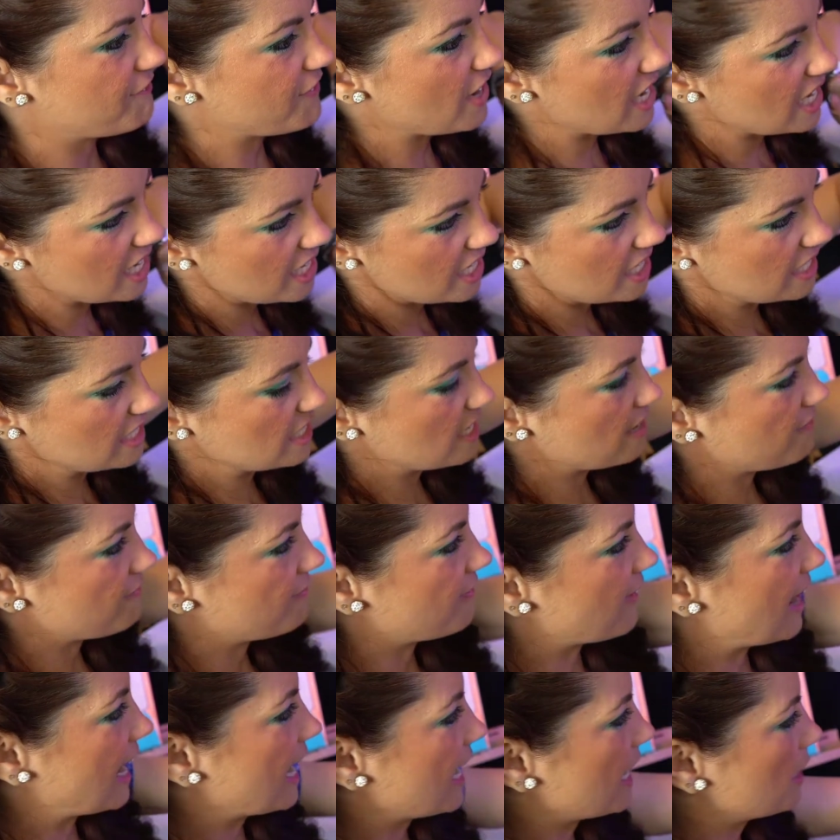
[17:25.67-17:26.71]
fun
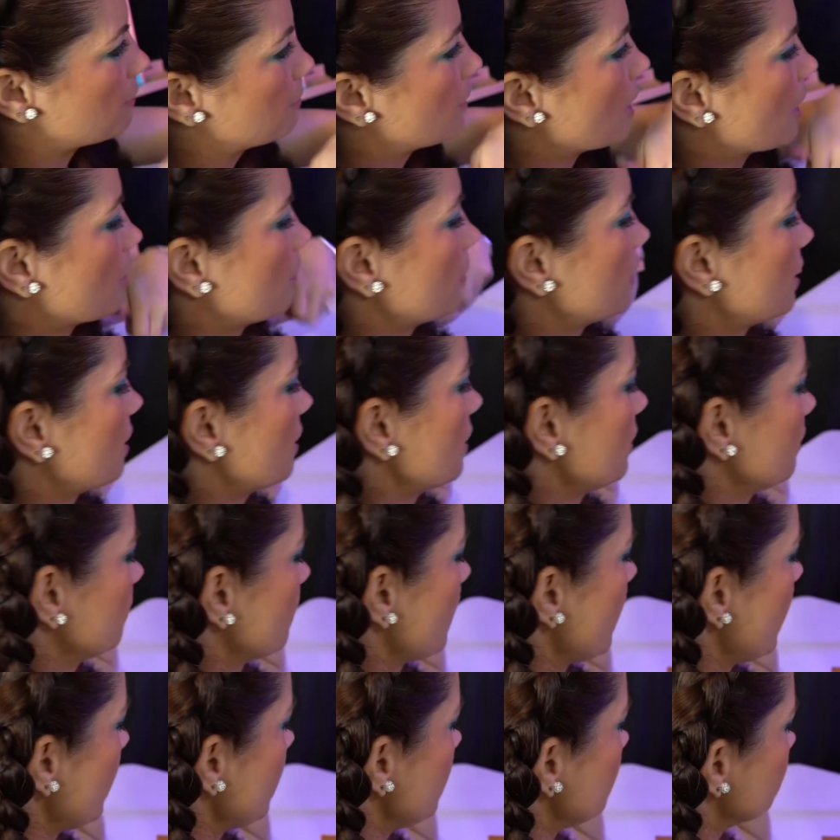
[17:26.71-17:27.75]
vibe going on,
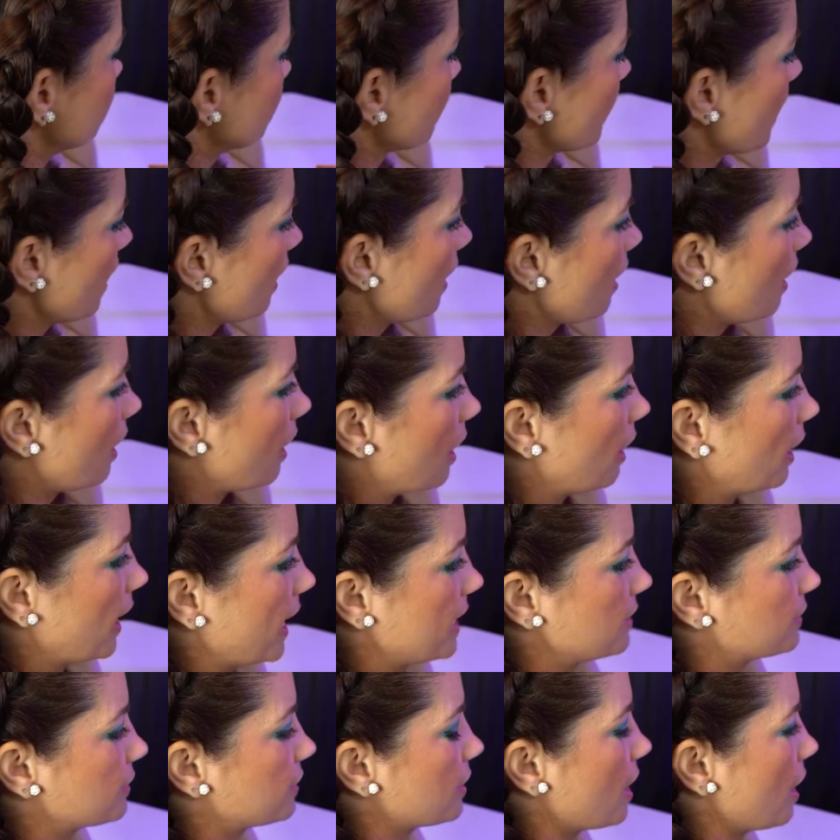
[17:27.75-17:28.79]
right? All
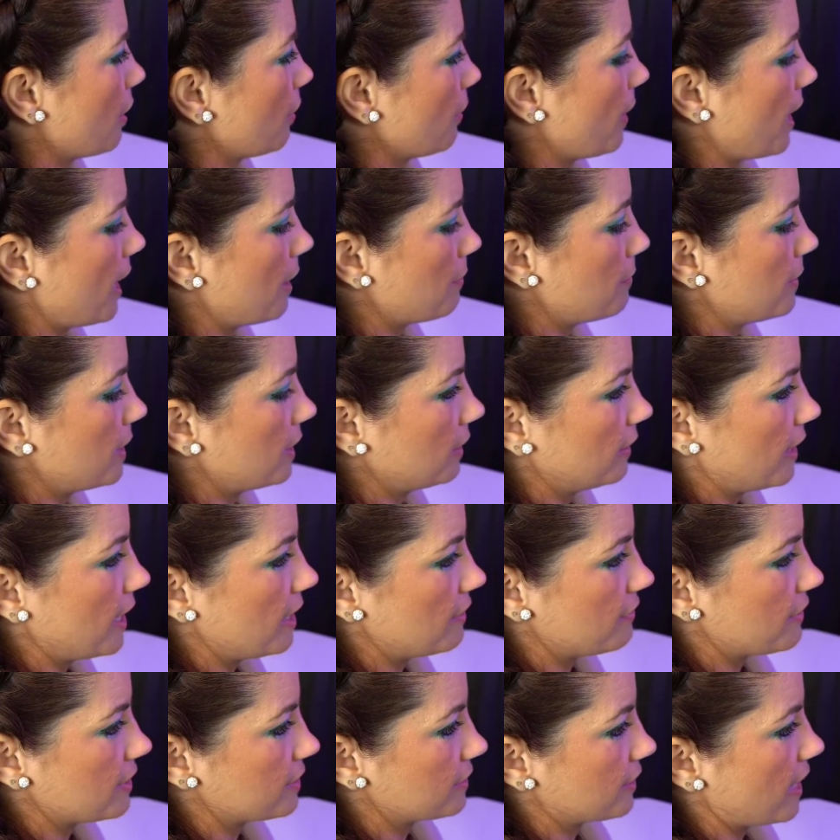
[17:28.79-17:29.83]
right, so I'm gonna
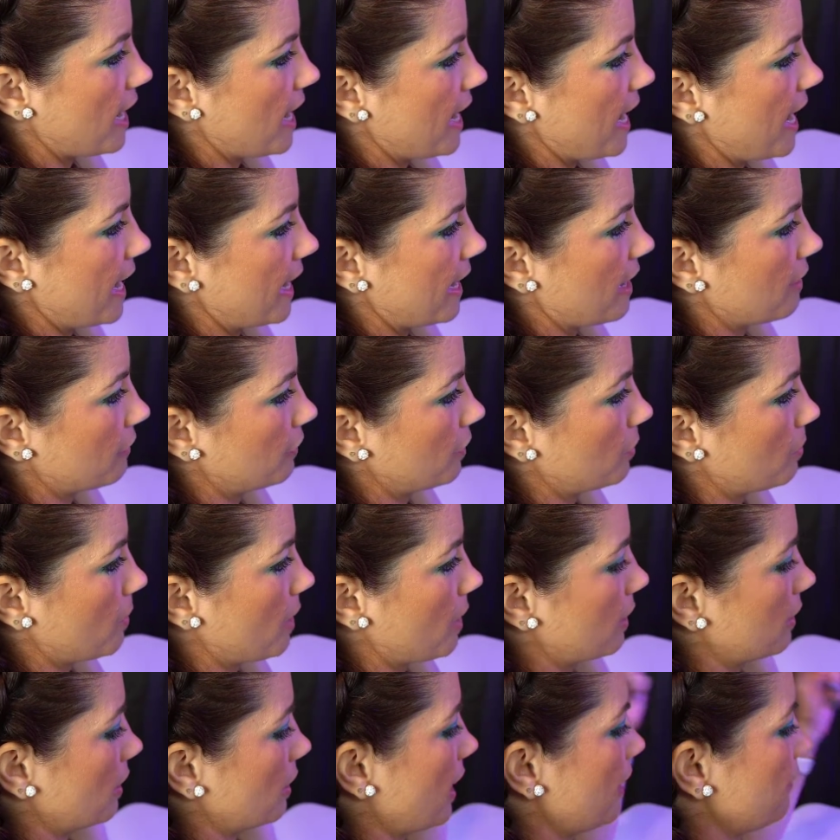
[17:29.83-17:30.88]
let this guy hang out in the
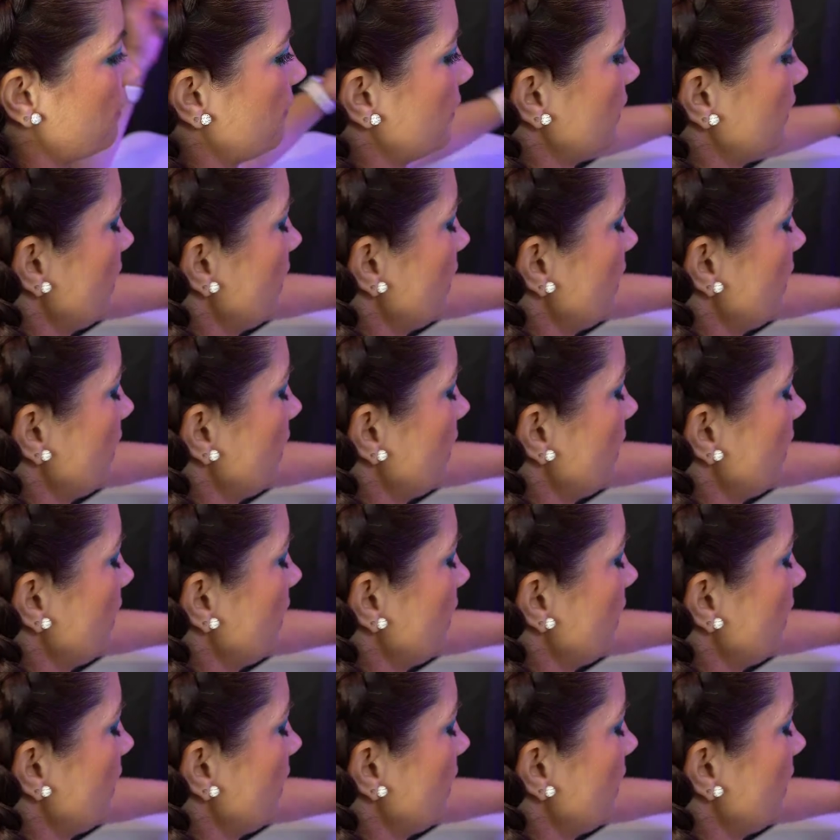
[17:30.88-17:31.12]
water. I feel